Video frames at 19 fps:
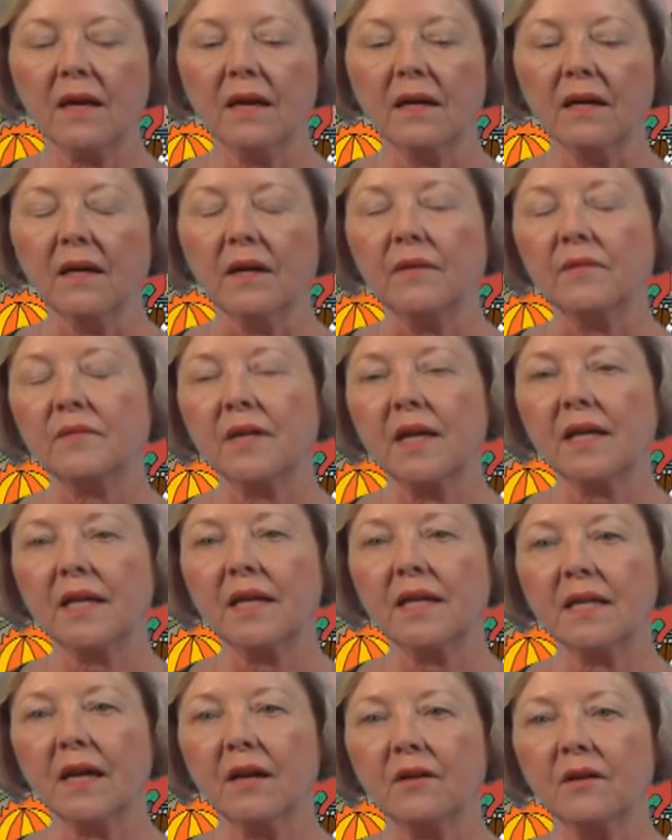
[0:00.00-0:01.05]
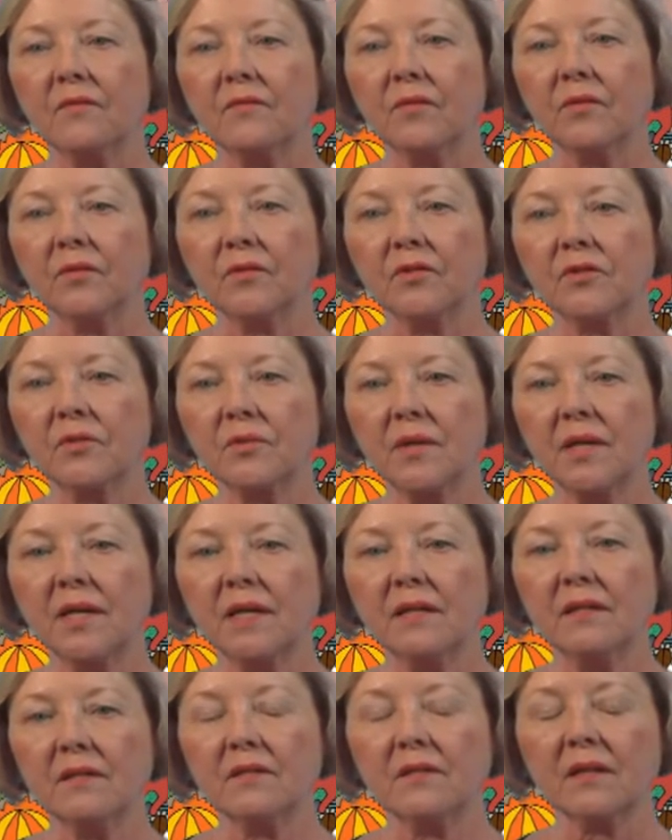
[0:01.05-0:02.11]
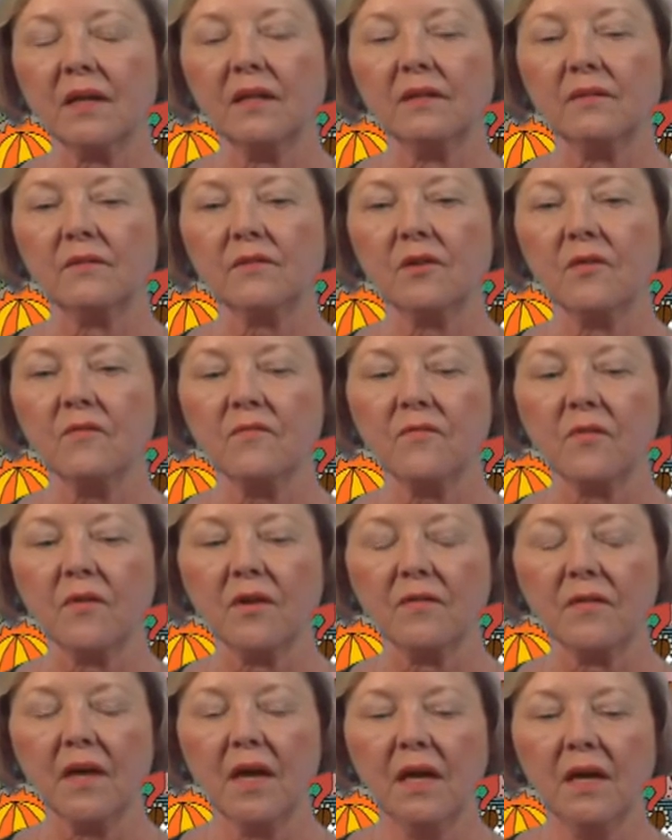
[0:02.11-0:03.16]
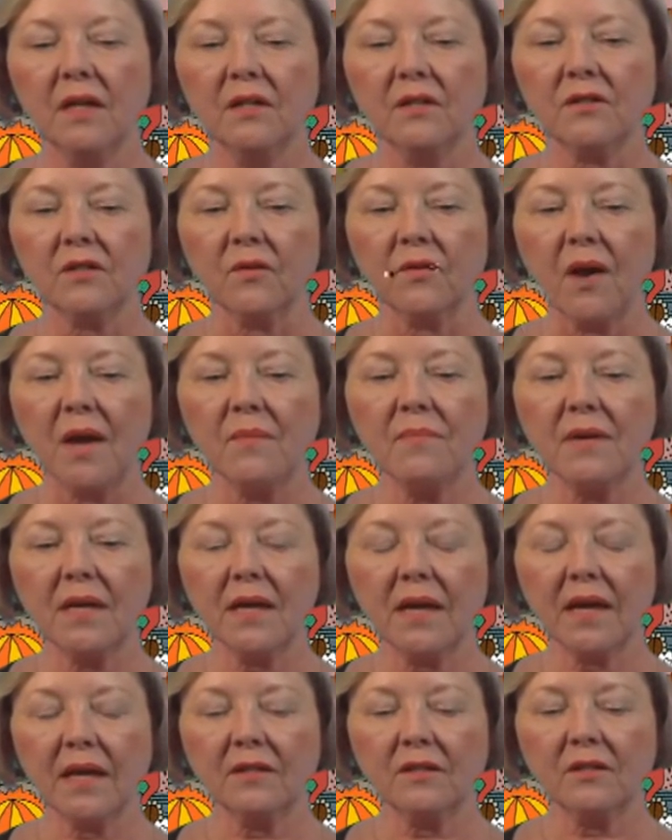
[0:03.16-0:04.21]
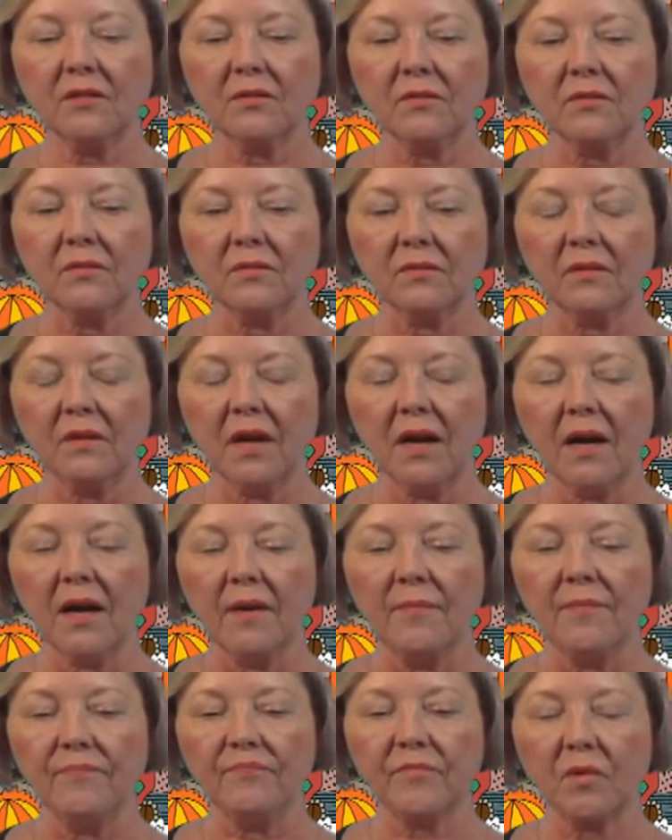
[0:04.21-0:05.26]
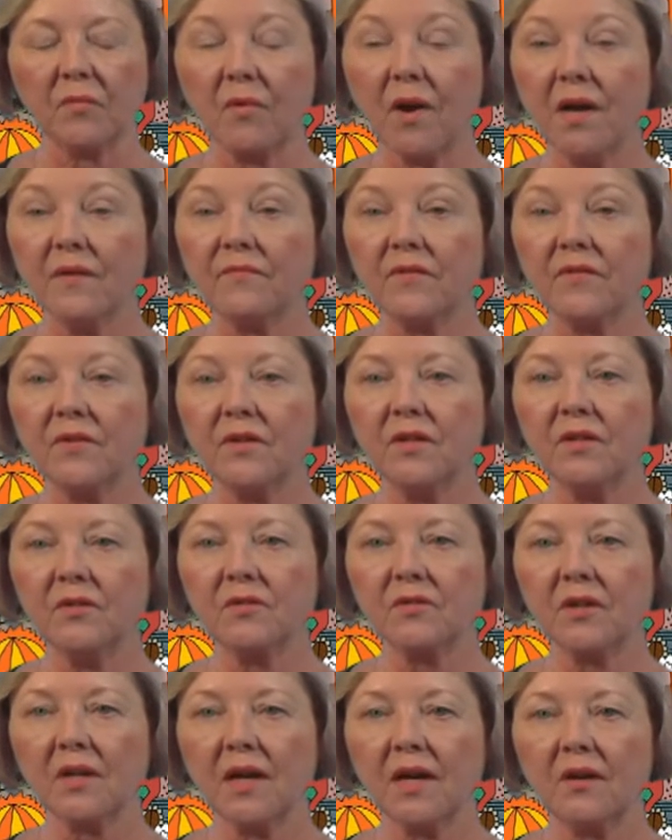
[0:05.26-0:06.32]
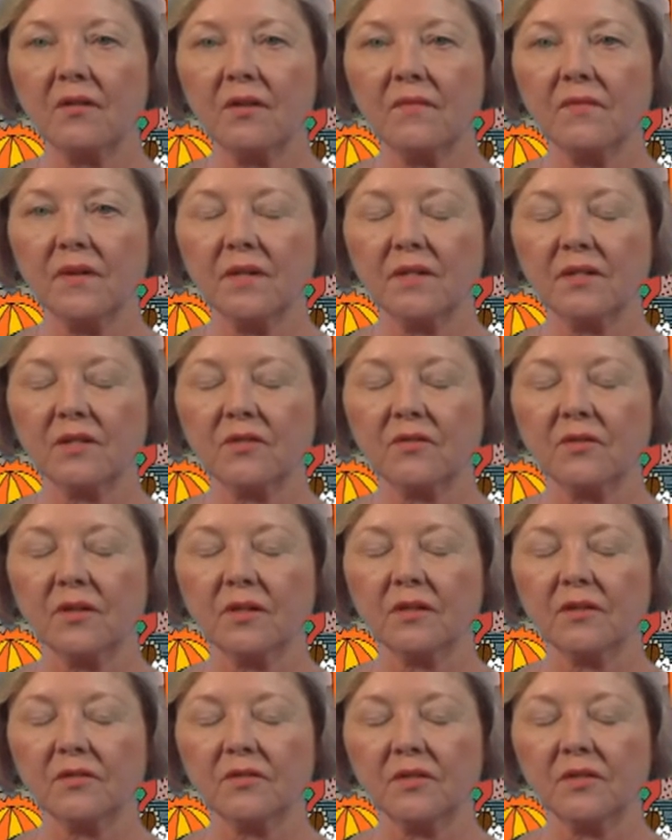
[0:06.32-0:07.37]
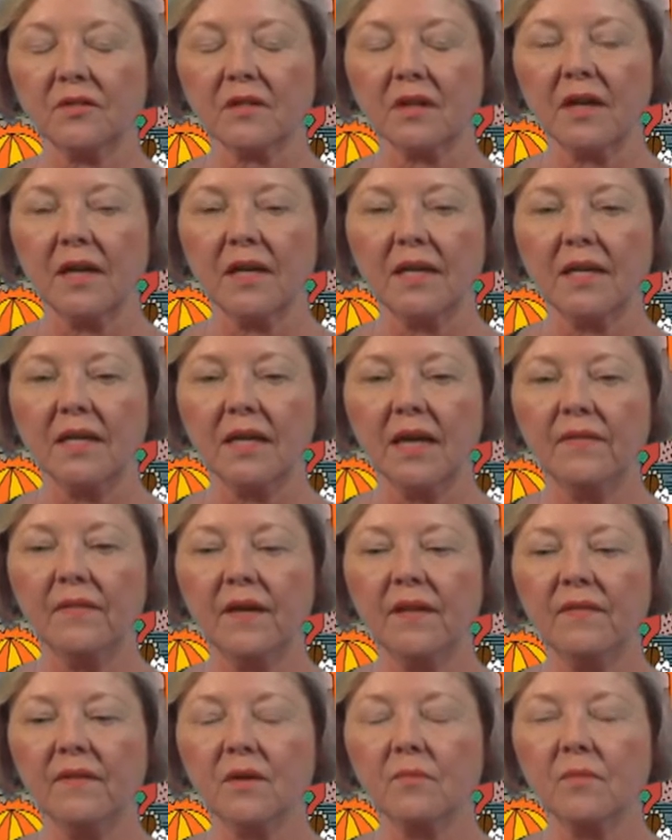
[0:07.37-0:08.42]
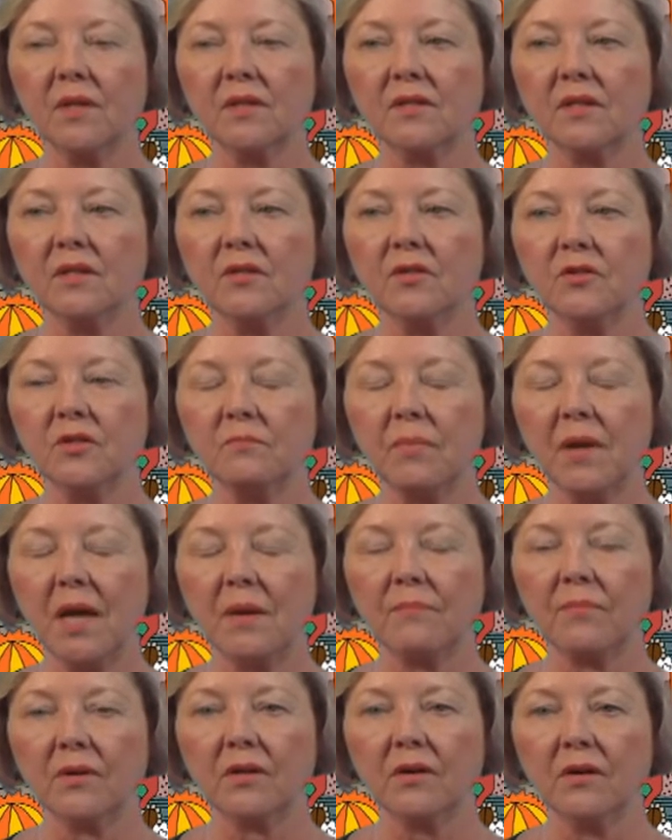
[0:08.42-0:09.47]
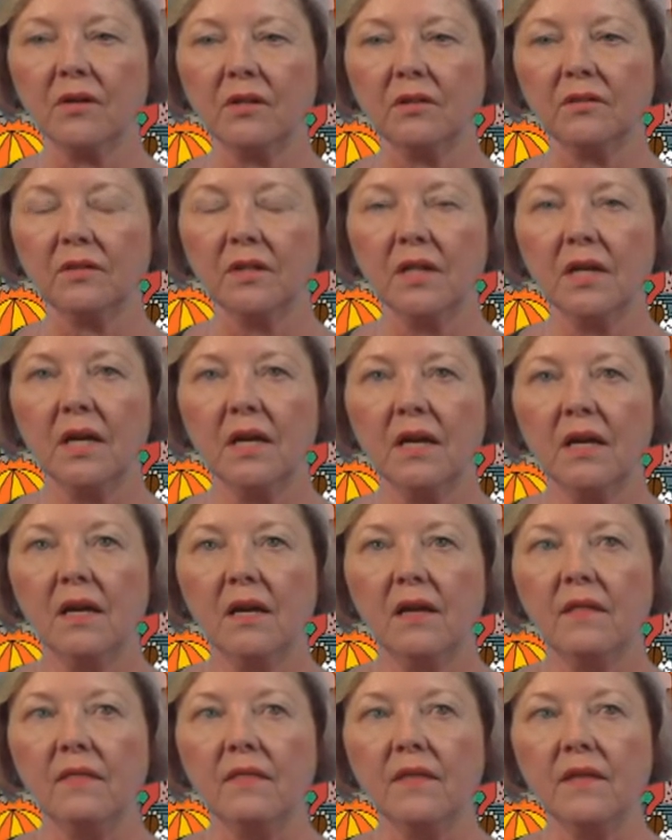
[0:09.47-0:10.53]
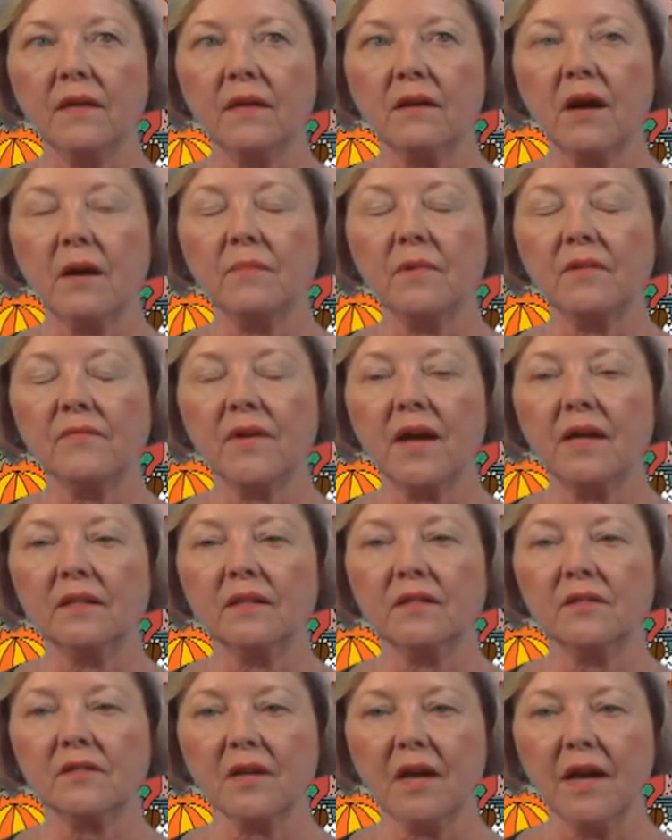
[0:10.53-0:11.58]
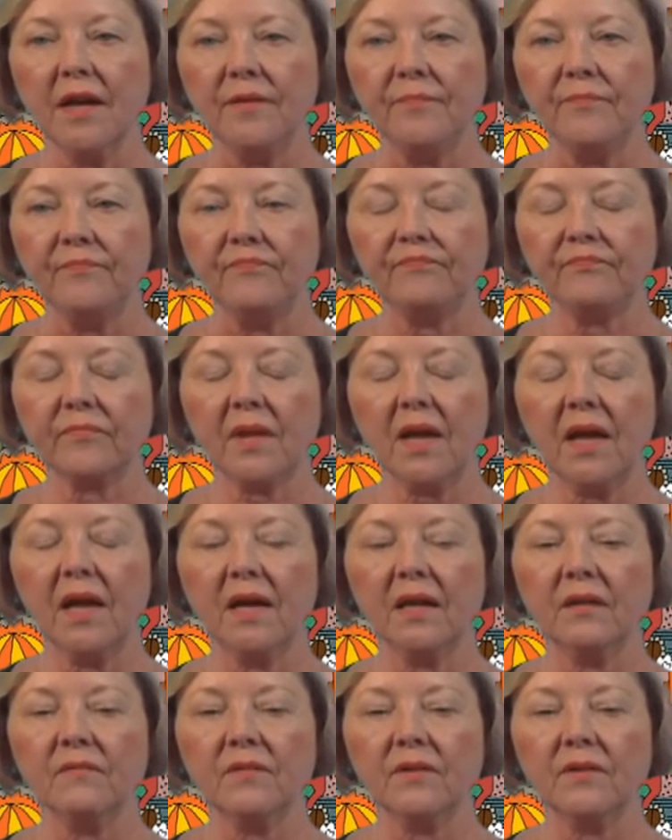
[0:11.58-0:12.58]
uh, taking down of old trees and so forth. So I began to write for the newsletter of the Historical Society, and then there was a newspaper called the Carmel Valley Sun. And a